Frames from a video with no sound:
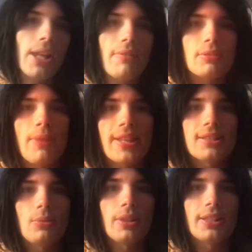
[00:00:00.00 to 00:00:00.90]
was
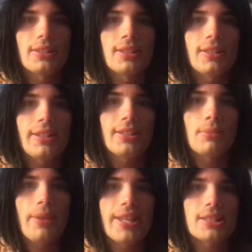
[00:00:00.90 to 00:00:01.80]
messing with it, the thing in the
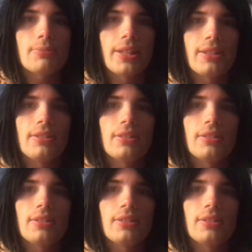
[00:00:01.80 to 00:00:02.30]
basement,